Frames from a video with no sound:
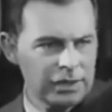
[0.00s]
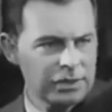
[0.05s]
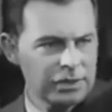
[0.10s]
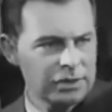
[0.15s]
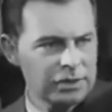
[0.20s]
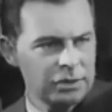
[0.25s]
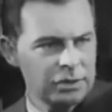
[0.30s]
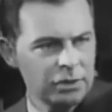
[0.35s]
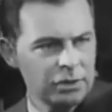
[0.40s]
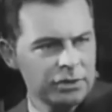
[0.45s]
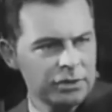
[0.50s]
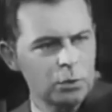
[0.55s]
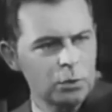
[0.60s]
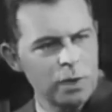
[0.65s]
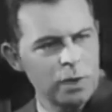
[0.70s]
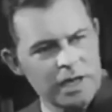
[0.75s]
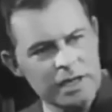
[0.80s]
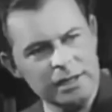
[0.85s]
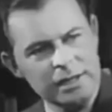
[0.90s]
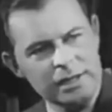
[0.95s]

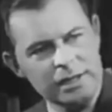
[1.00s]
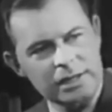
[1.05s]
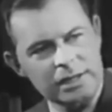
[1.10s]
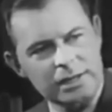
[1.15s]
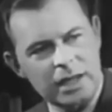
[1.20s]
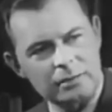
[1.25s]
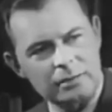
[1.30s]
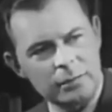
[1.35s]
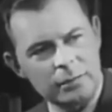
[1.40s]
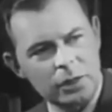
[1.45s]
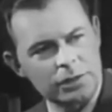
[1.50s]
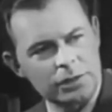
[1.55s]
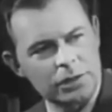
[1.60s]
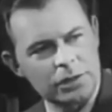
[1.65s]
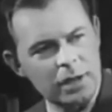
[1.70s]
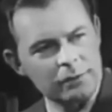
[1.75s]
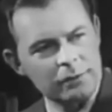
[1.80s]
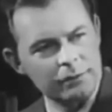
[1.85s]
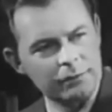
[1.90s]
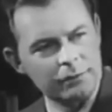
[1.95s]
constituted the weakest and
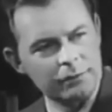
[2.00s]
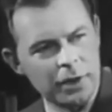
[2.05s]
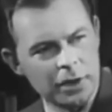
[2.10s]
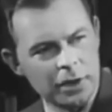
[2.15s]
most